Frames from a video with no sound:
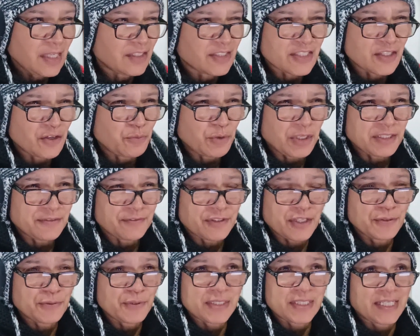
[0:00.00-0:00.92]
So one of
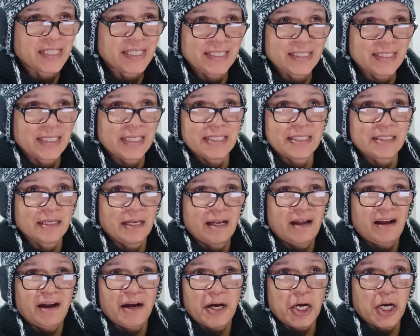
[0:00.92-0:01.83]
those things is
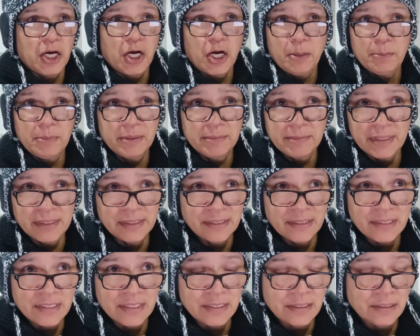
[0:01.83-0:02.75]

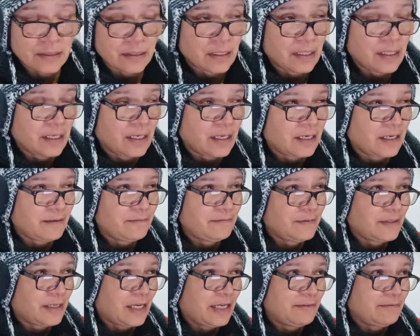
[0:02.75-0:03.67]
armaments.
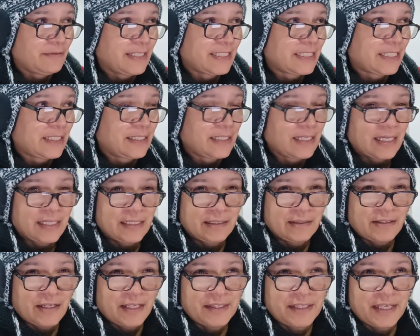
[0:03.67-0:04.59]
I read it,
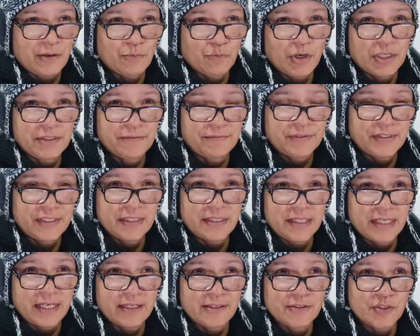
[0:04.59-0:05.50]
and I think one of the
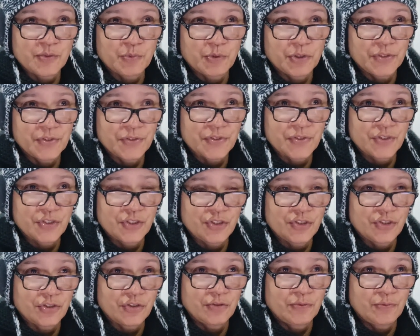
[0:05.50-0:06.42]
things was to
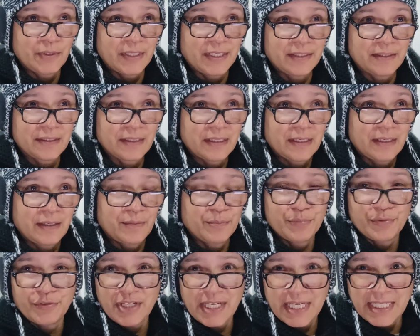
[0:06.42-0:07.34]
do with
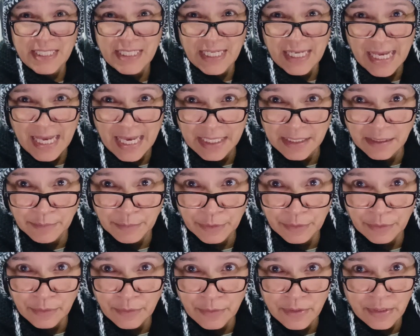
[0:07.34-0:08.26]
breeding
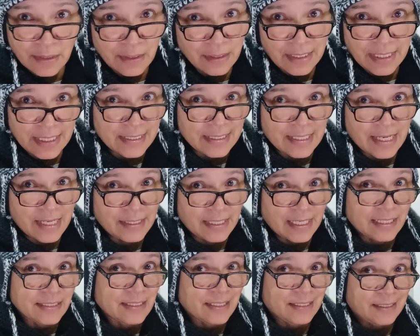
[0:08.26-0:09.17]
animals and things like
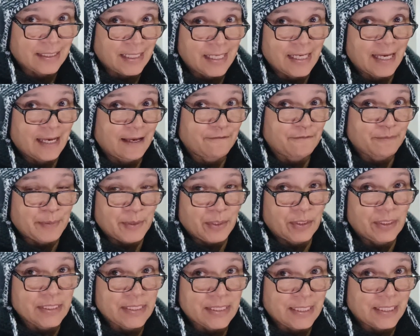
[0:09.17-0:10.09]
that. So they have
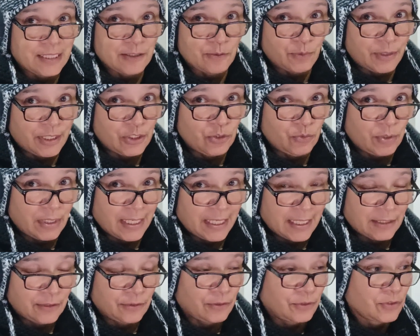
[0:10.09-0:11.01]
policies where you
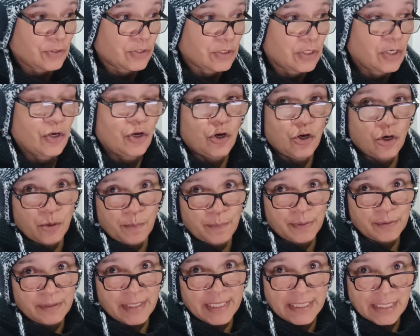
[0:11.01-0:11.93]
cannot
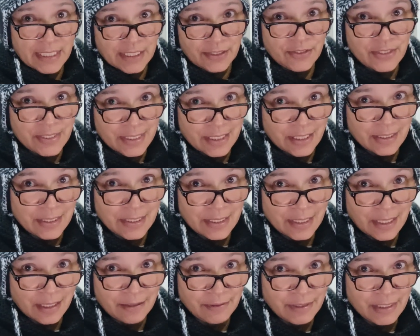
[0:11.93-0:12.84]
operate in
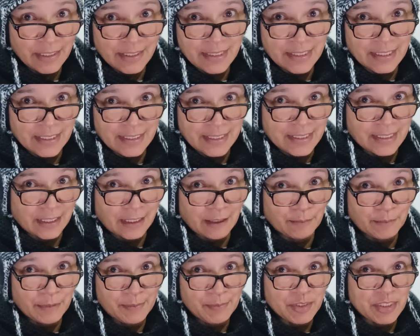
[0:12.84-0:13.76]
certain areas and set
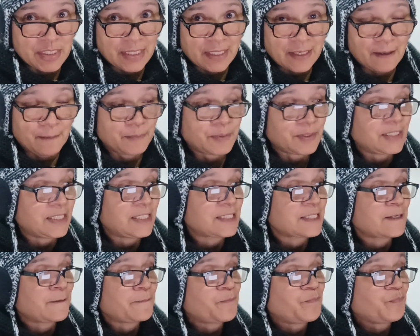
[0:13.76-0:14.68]
up limited
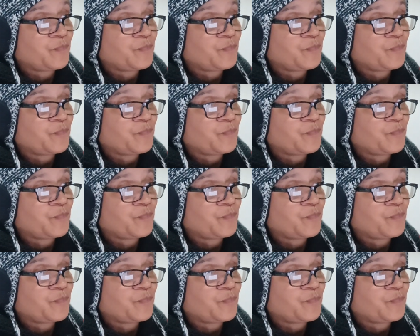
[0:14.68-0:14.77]
companies